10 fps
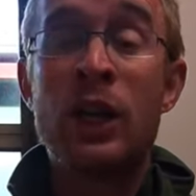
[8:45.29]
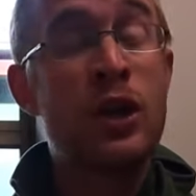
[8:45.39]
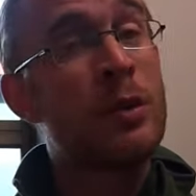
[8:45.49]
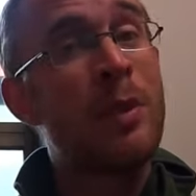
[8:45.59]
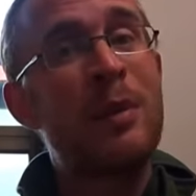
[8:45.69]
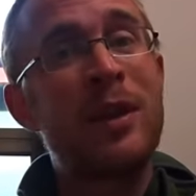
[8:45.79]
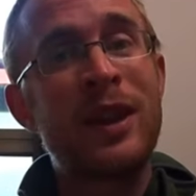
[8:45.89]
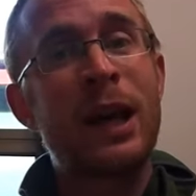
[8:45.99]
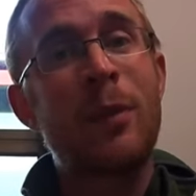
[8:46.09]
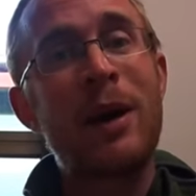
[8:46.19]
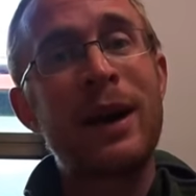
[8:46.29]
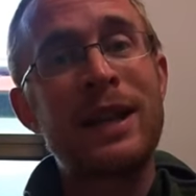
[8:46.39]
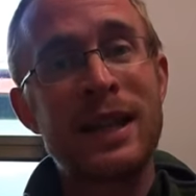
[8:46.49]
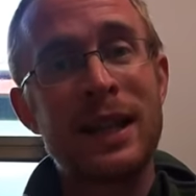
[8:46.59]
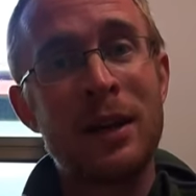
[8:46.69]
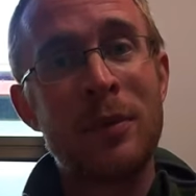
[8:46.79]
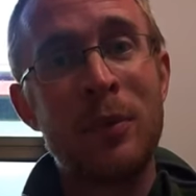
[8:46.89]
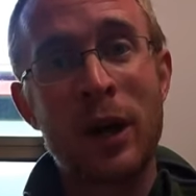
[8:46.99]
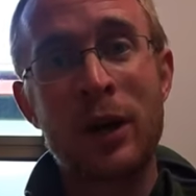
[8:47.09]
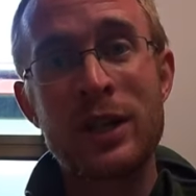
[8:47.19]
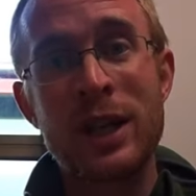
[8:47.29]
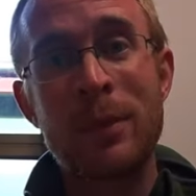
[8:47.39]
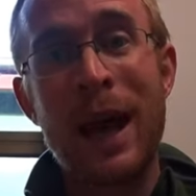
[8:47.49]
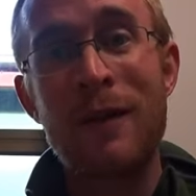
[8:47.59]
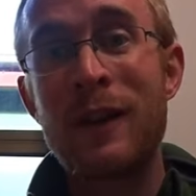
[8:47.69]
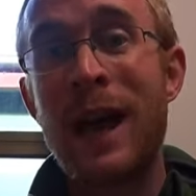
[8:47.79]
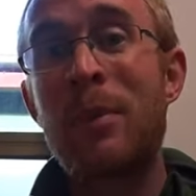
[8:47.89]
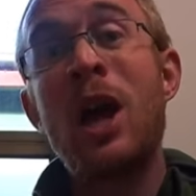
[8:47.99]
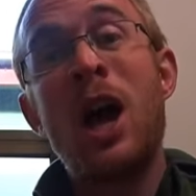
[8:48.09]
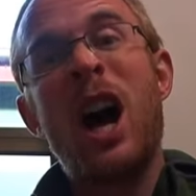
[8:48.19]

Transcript: you should maybe think about getting a microchip cat flap.